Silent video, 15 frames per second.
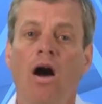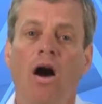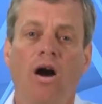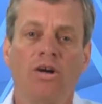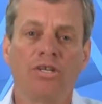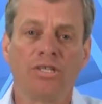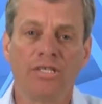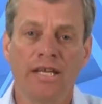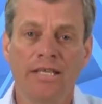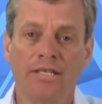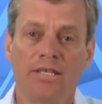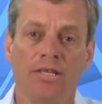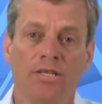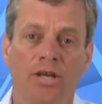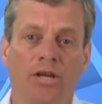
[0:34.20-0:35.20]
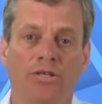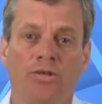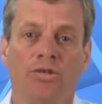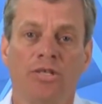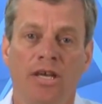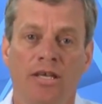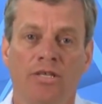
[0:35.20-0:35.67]
Our senses also
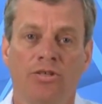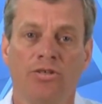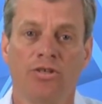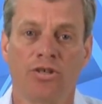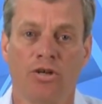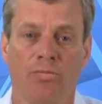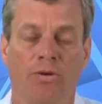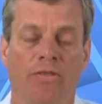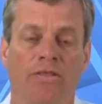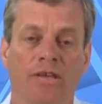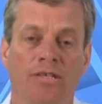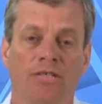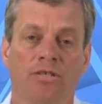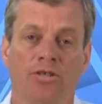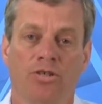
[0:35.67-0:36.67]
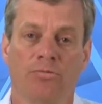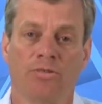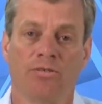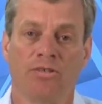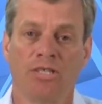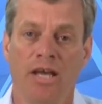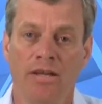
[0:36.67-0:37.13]
tend to interpret things in terms
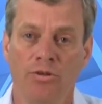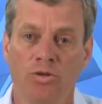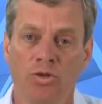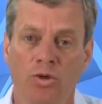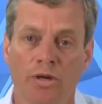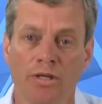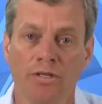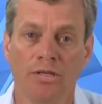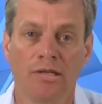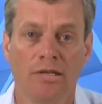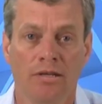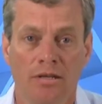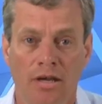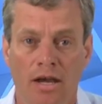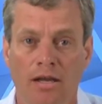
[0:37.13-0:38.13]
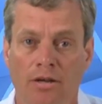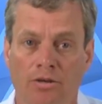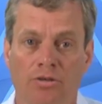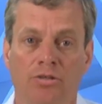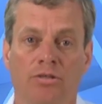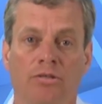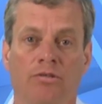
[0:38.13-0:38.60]
of sinusoids.
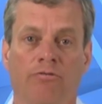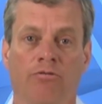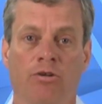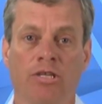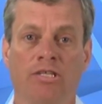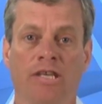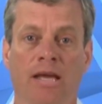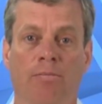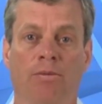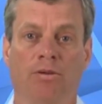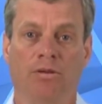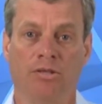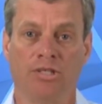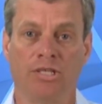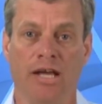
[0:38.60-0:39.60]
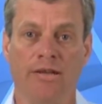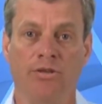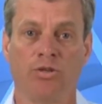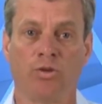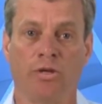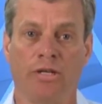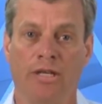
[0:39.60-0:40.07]
Colors, for example, are
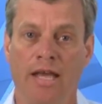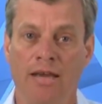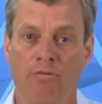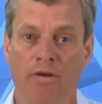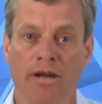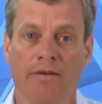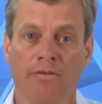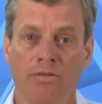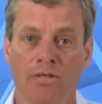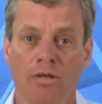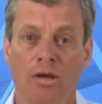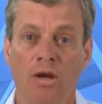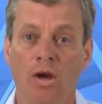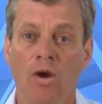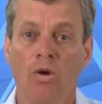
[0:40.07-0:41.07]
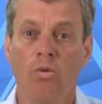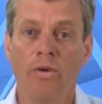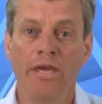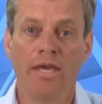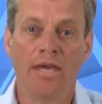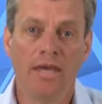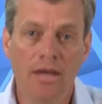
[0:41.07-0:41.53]
sinusoidal light waves. We
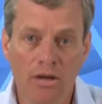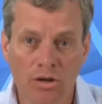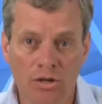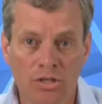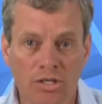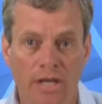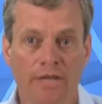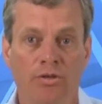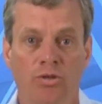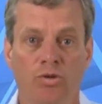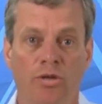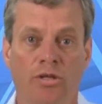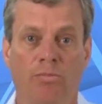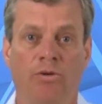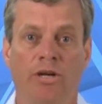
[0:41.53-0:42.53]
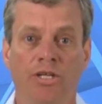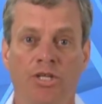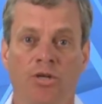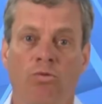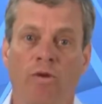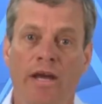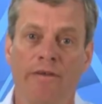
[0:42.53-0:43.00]
hear sinusoidal
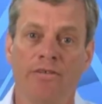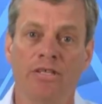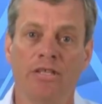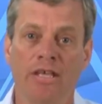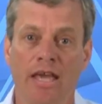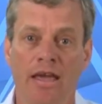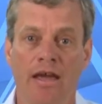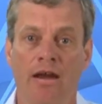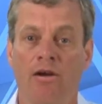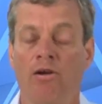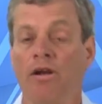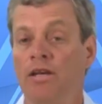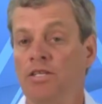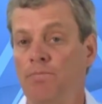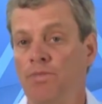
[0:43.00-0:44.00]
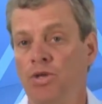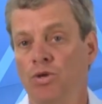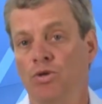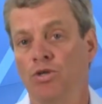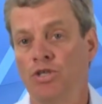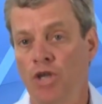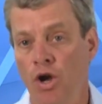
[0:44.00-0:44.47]
pressure waves in the air as
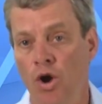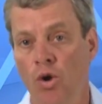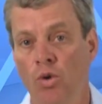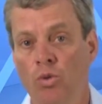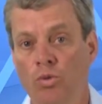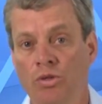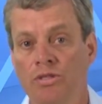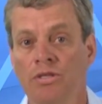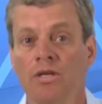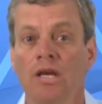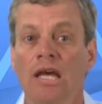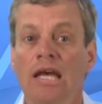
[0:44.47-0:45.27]
pure tones.